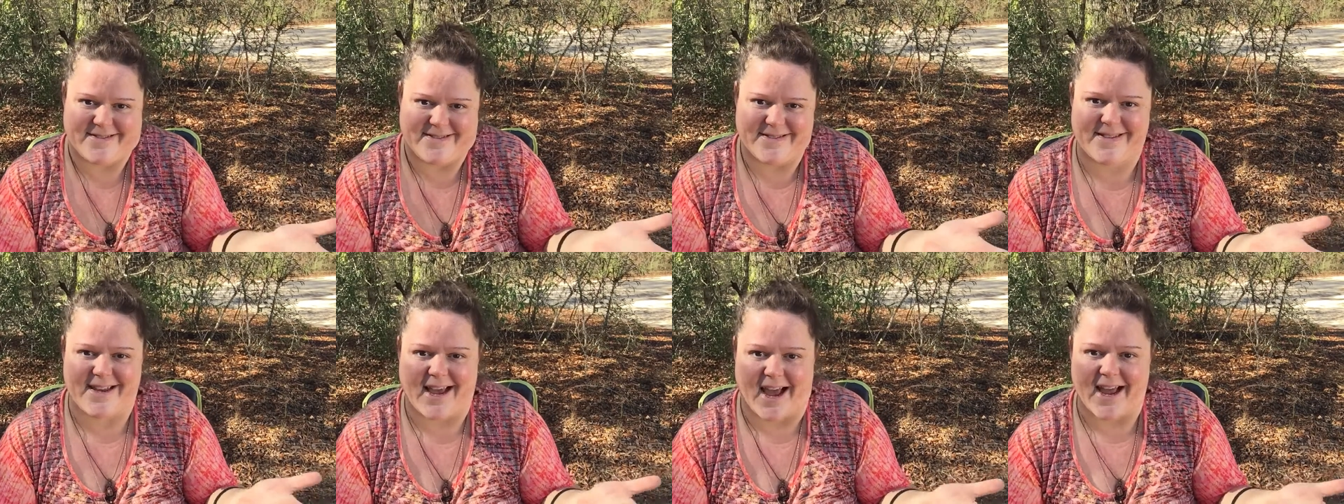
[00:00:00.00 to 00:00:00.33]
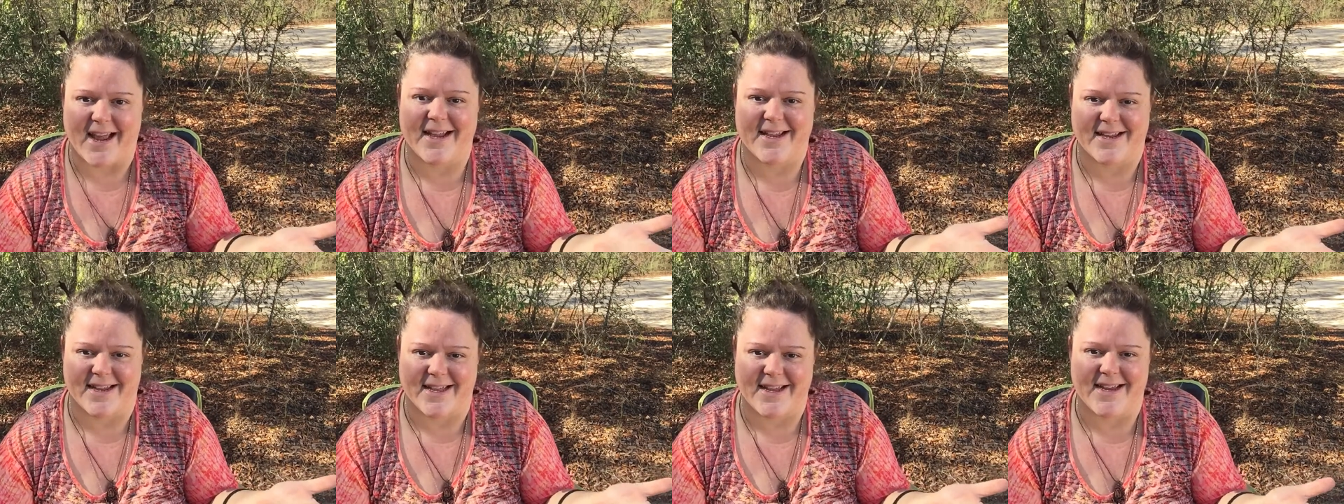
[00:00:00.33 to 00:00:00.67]

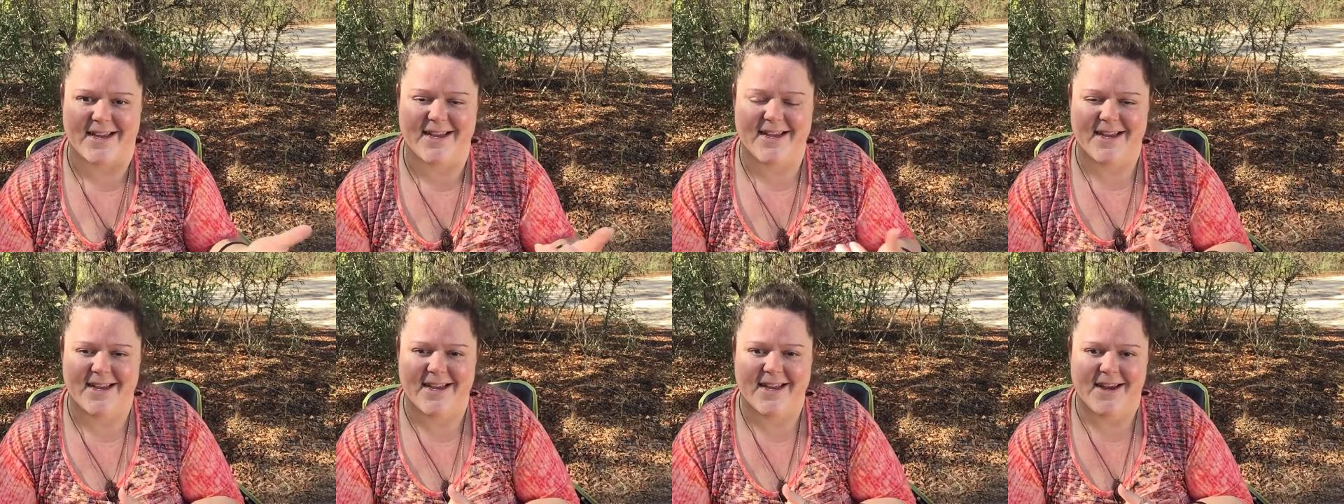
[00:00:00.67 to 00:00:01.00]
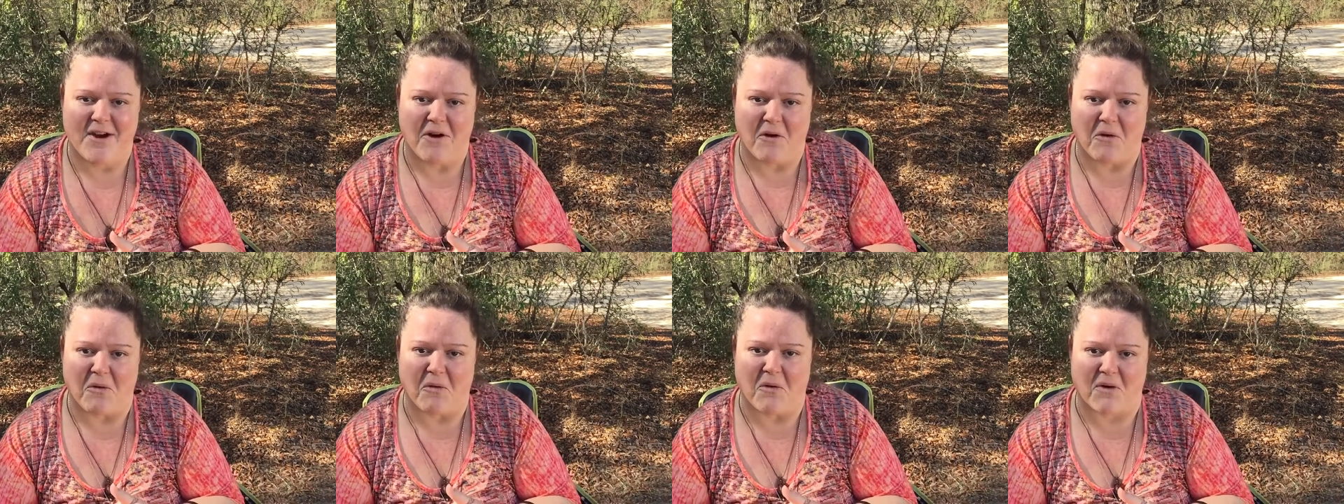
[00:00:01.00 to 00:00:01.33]
tightly
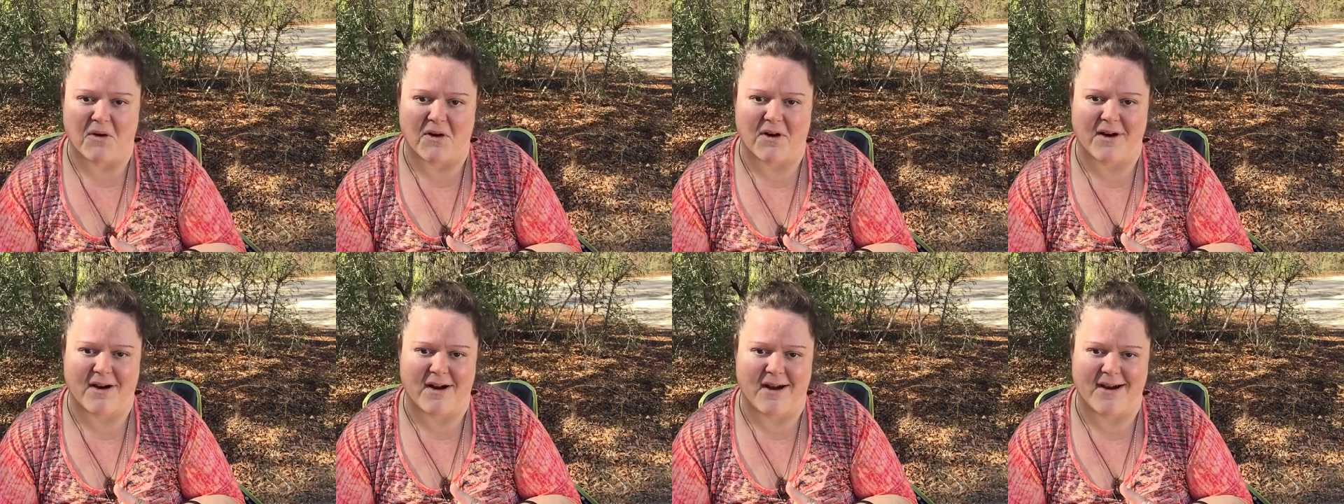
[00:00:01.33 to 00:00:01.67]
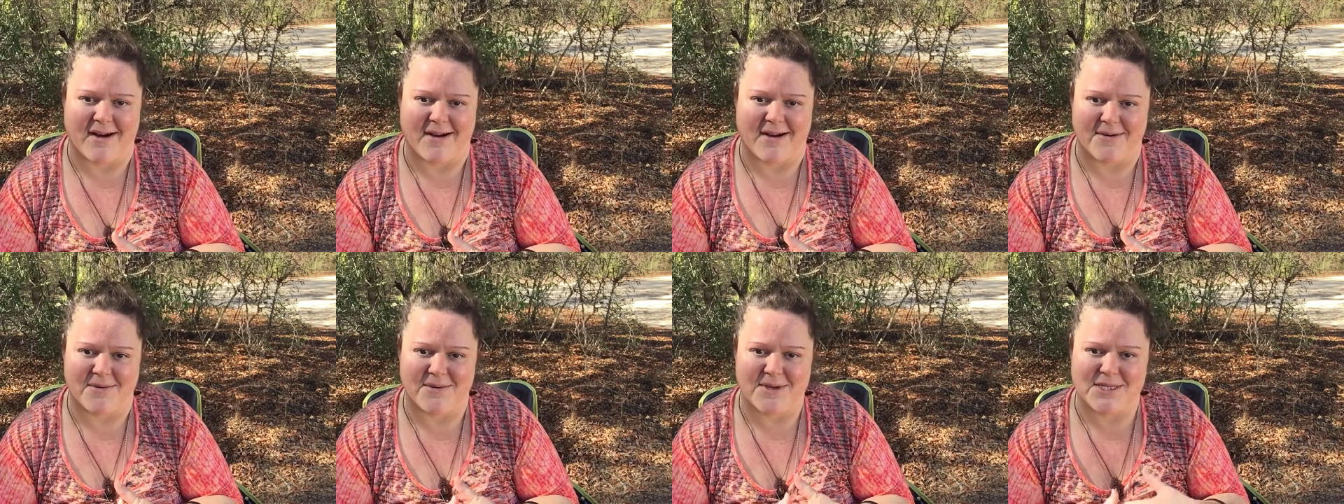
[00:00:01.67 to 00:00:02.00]

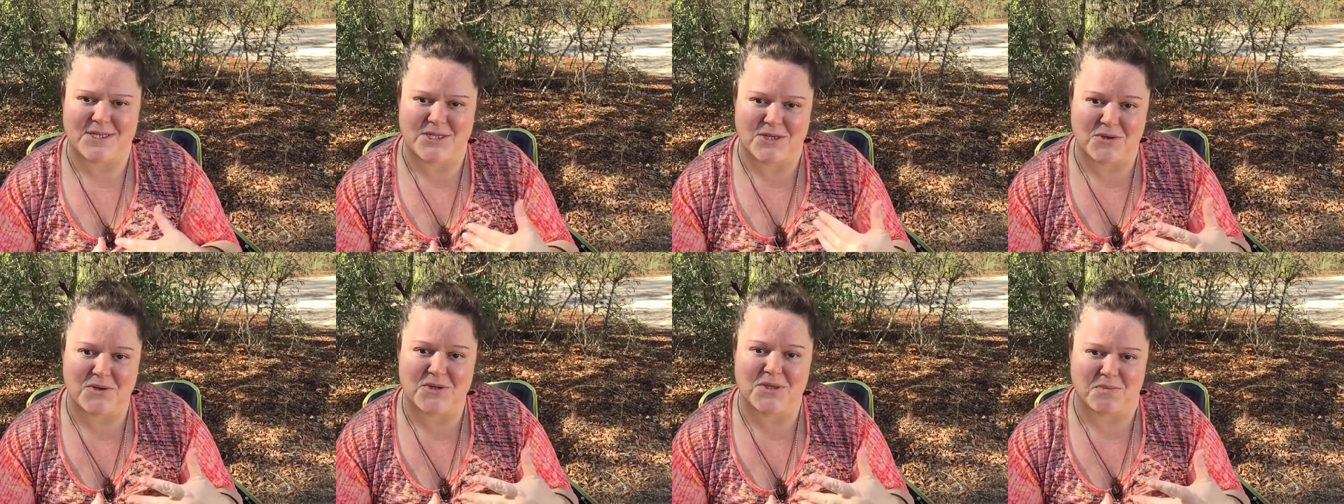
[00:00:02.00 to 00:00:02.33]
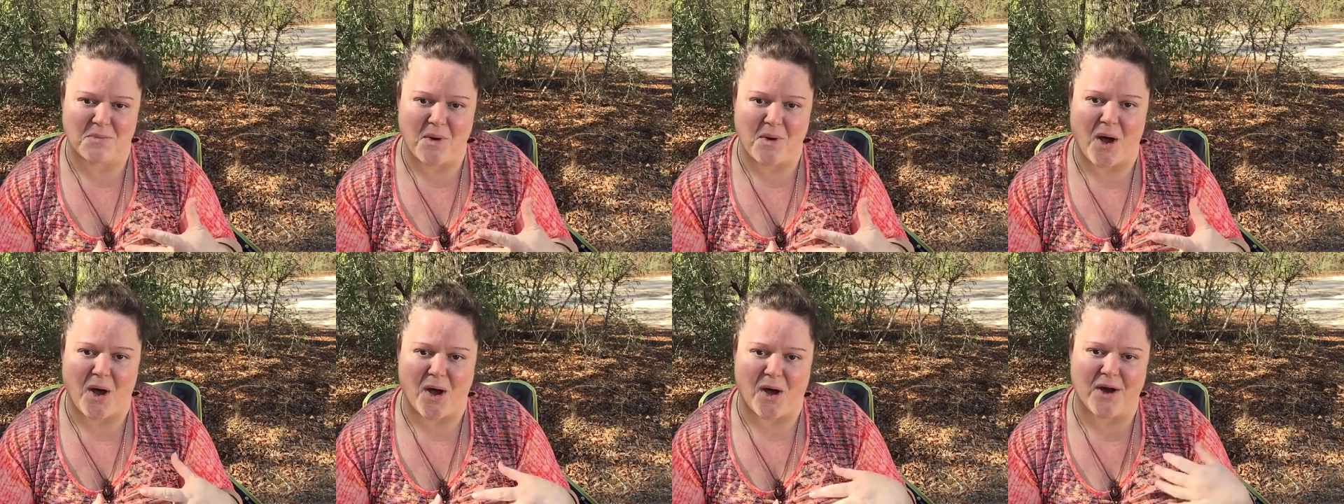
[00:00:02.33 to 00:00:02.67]
or is too
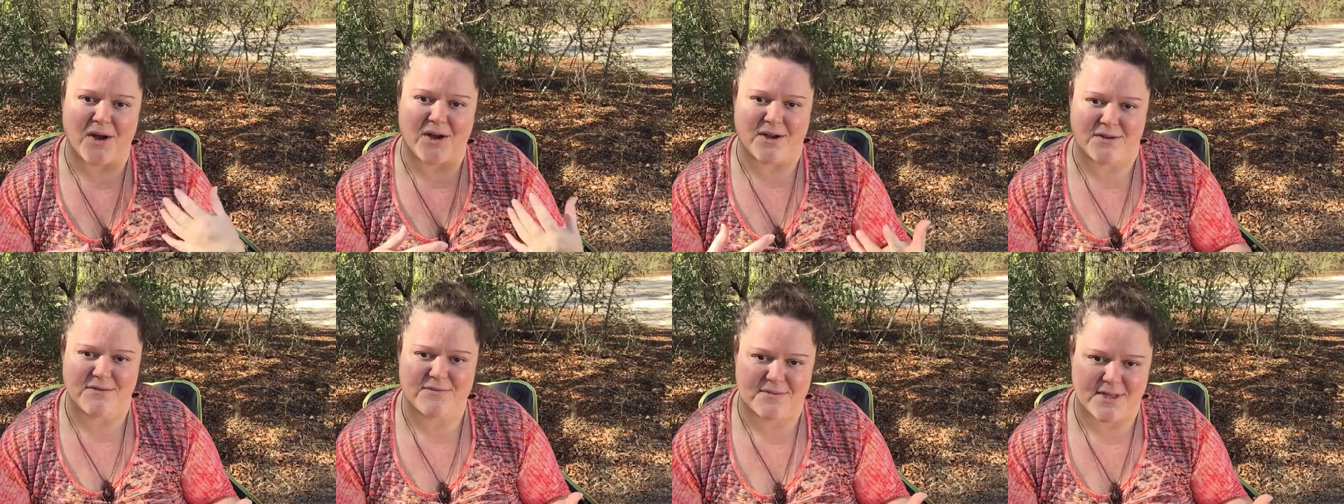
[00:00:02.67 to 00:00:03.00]
small,